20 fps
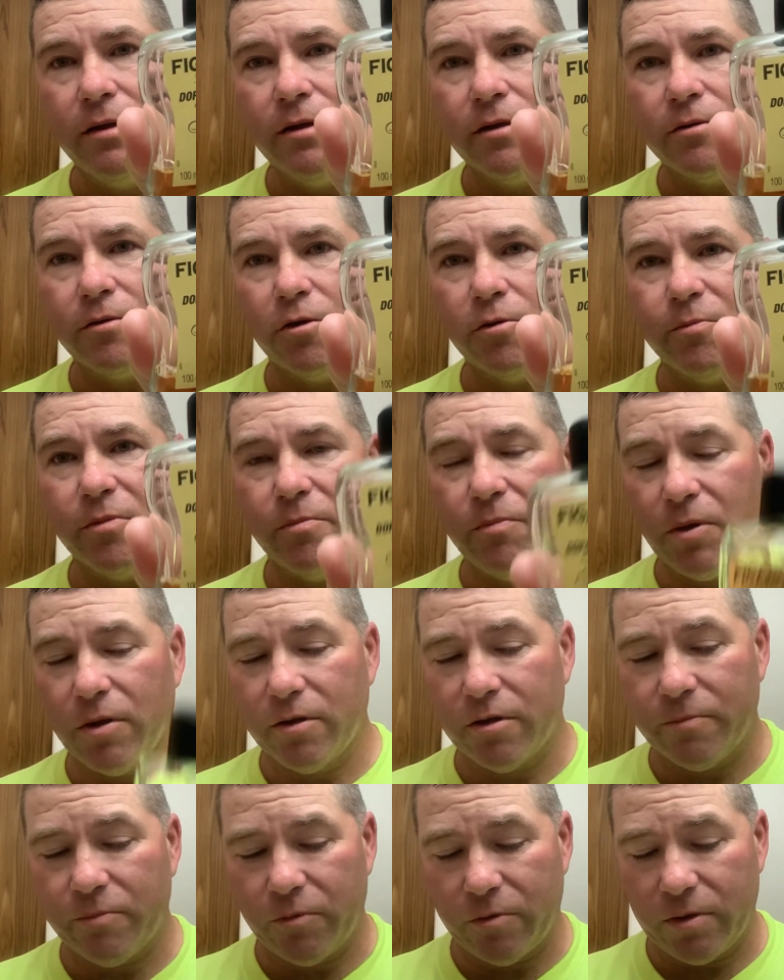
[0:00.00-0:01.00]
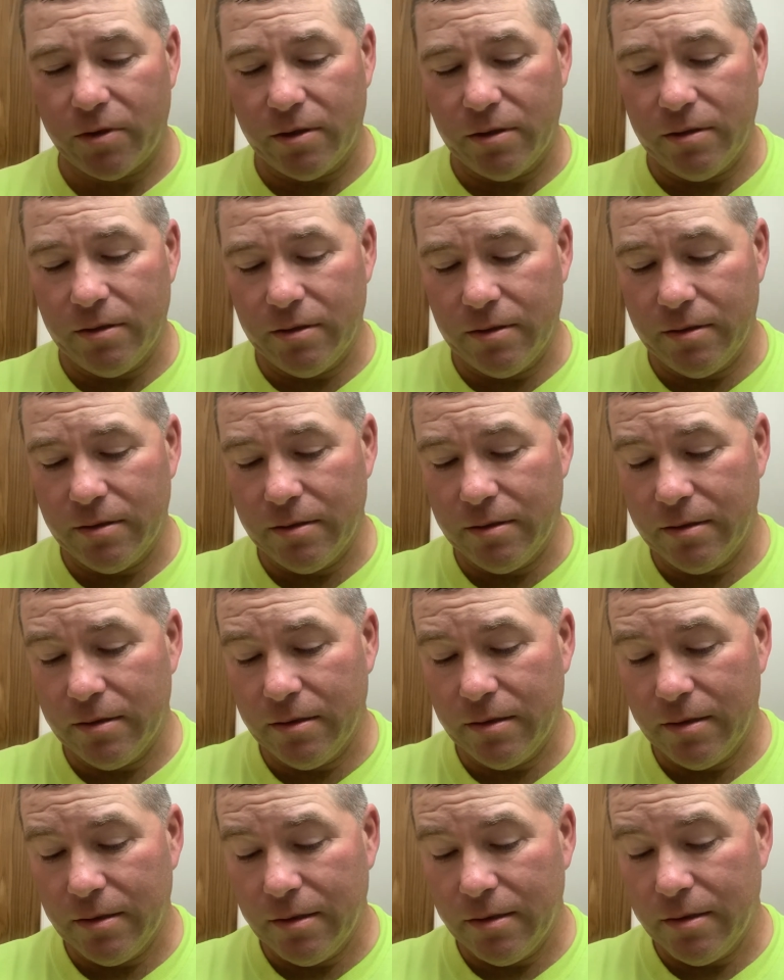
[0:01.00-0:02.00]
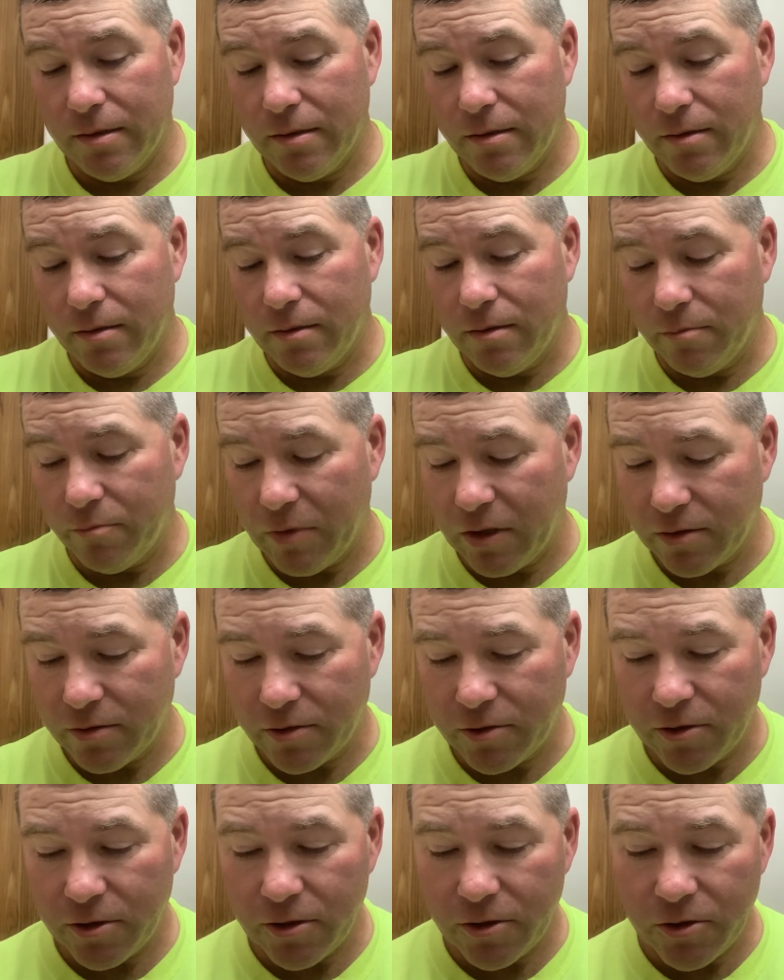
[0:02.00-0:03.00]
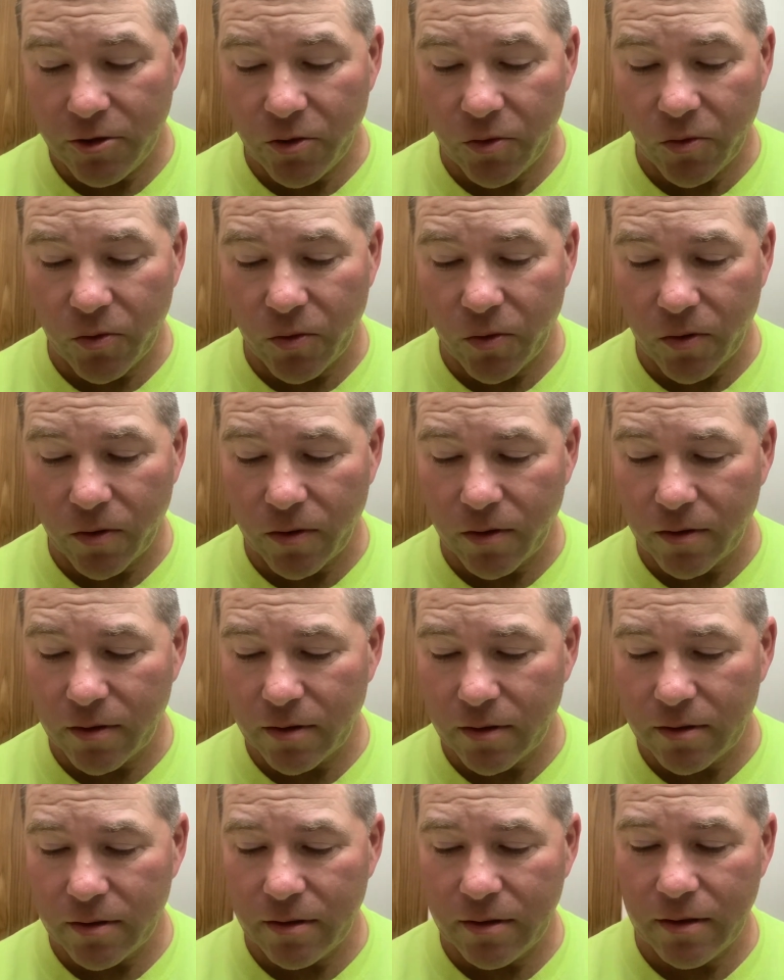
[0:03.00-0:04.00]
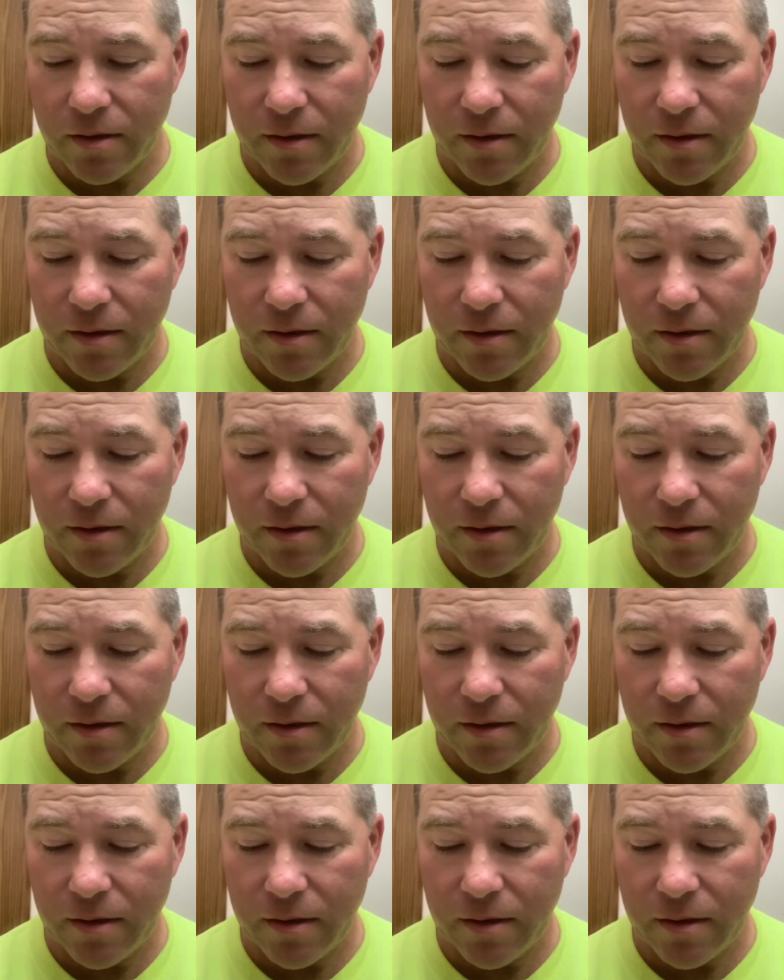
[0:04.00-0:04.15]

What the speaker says: Dopa Barbara Monsignor.